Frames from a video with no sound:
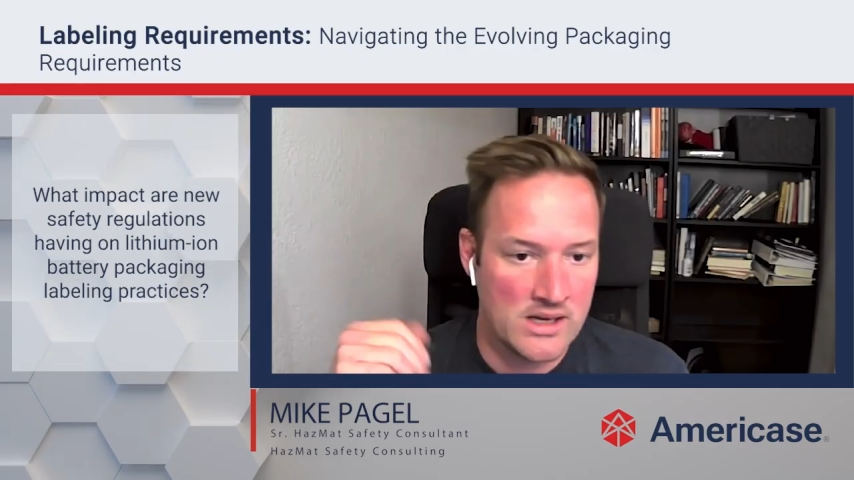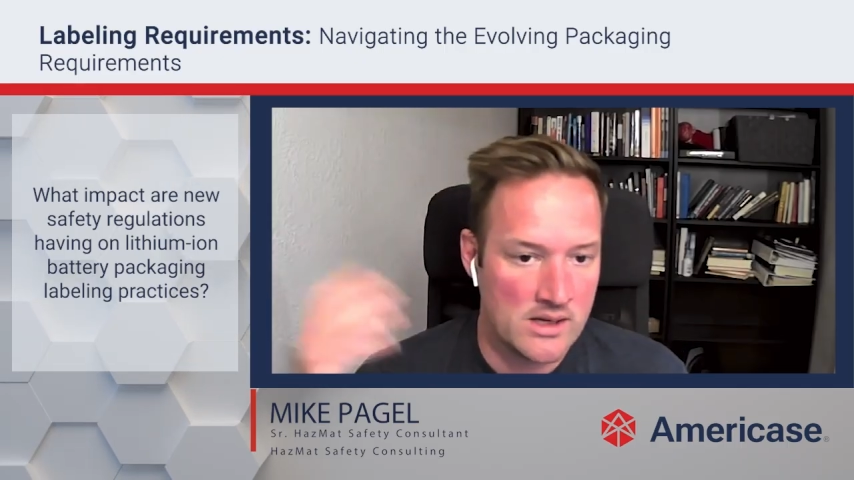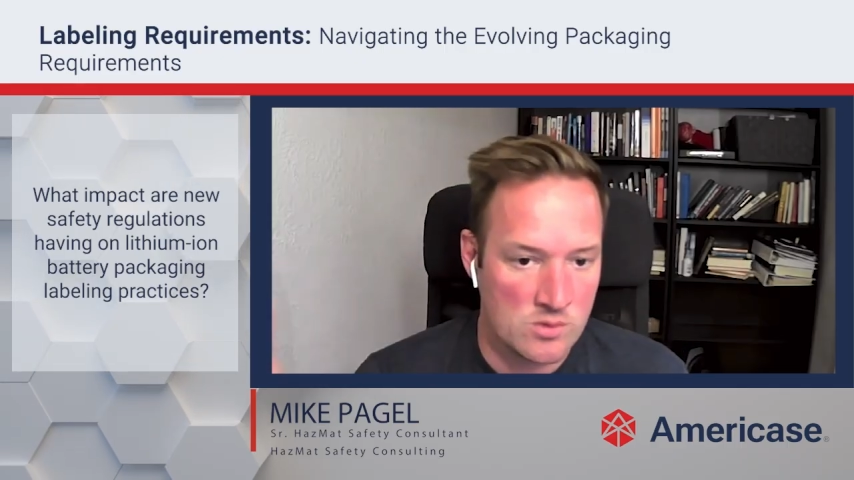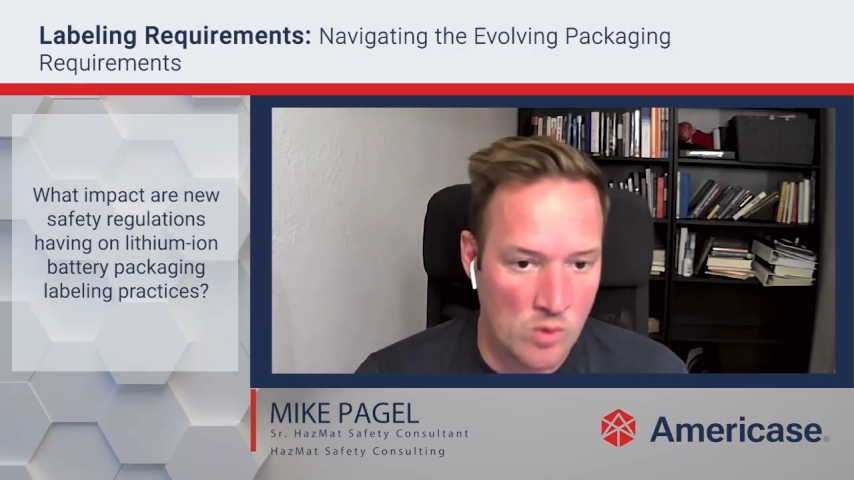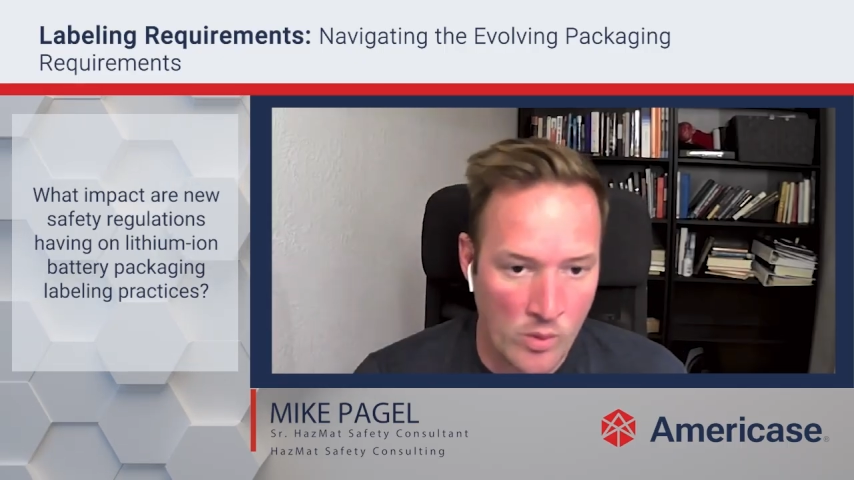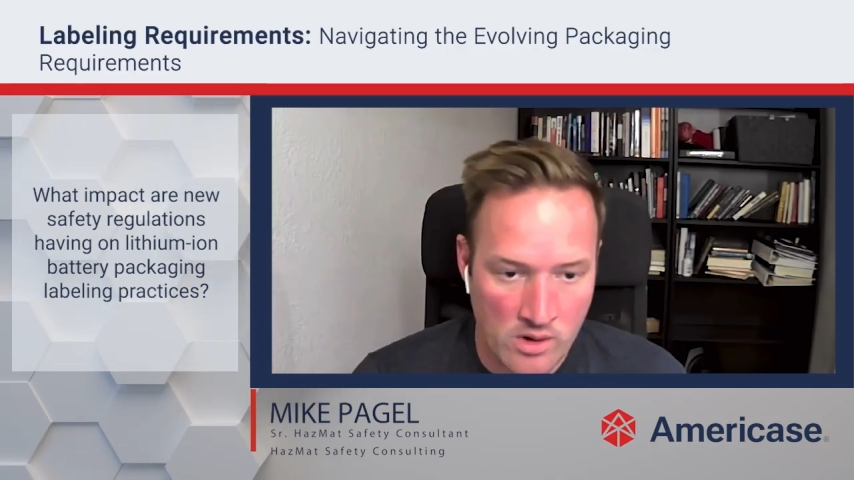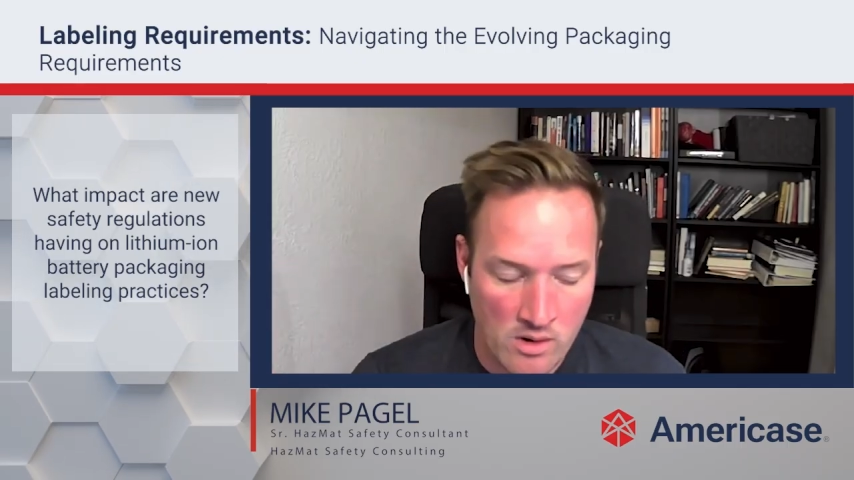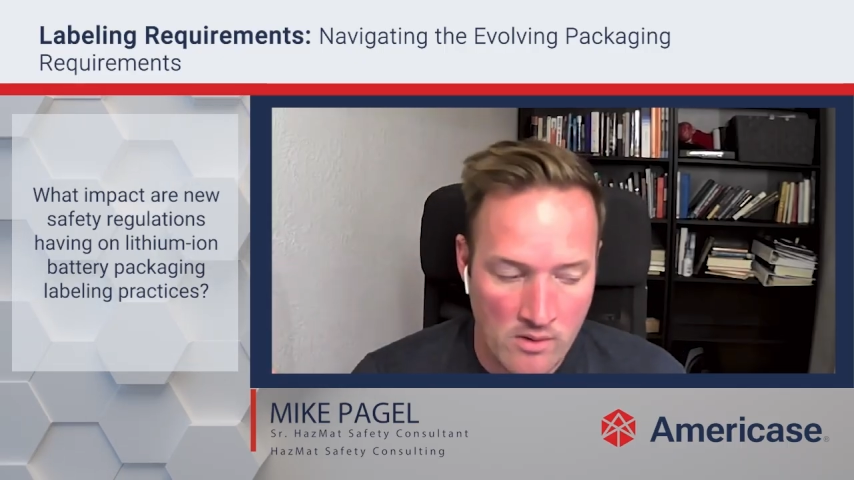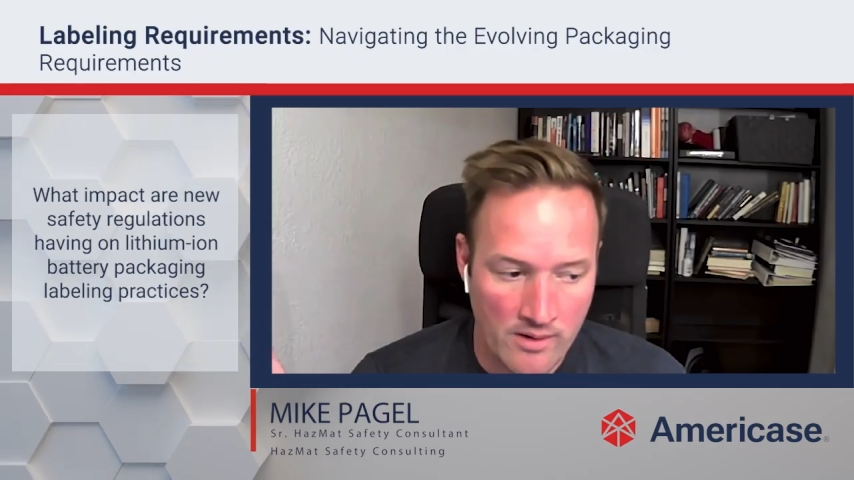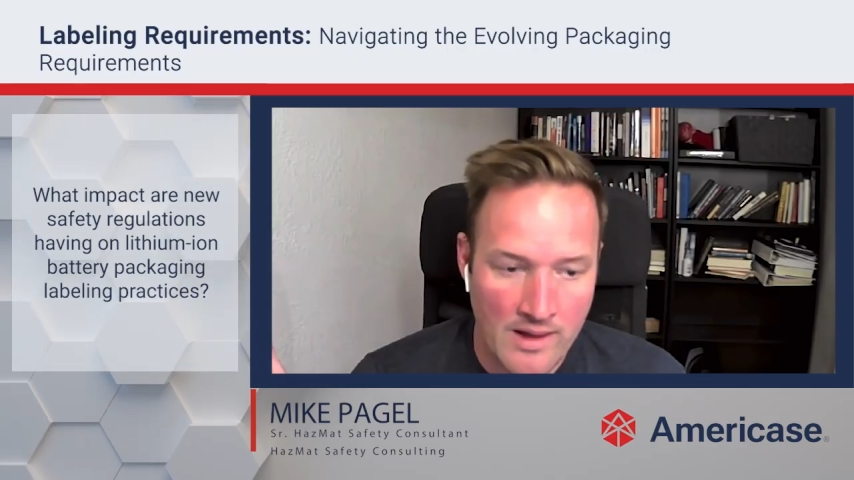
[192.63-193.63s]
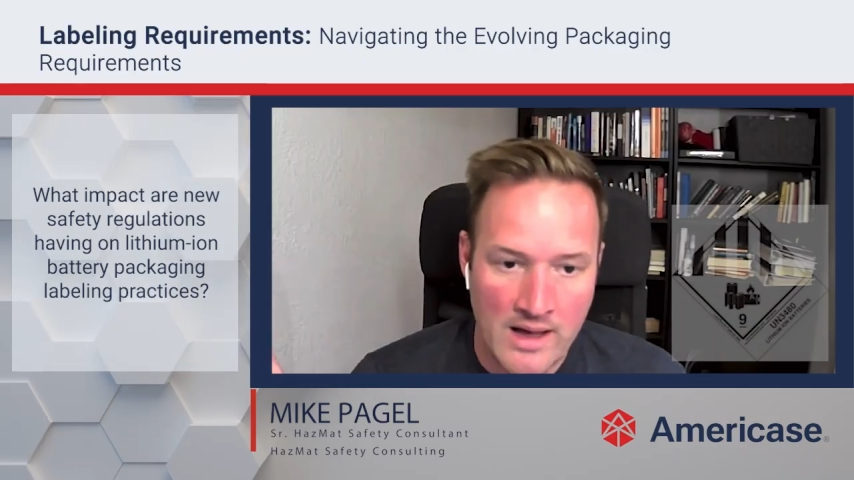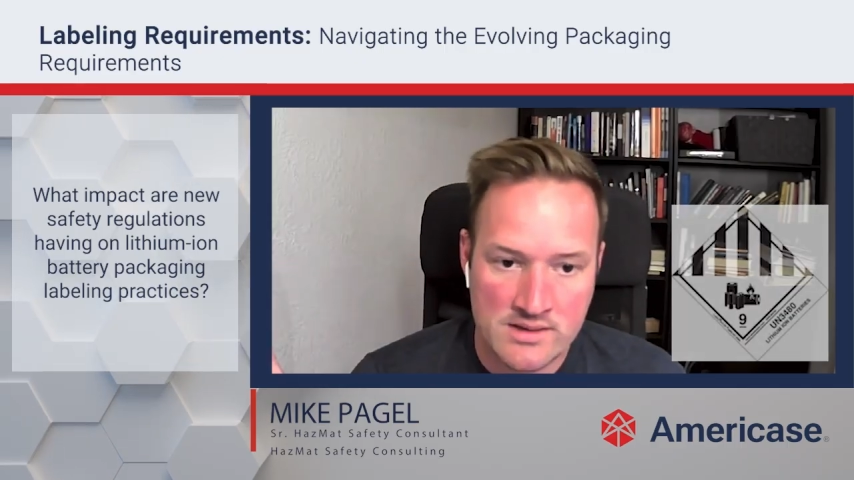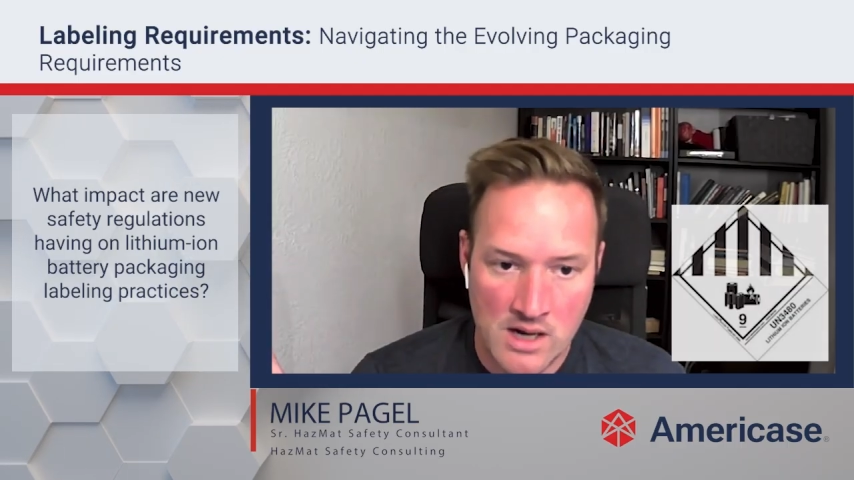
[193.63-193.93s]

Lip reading: is what we call the Class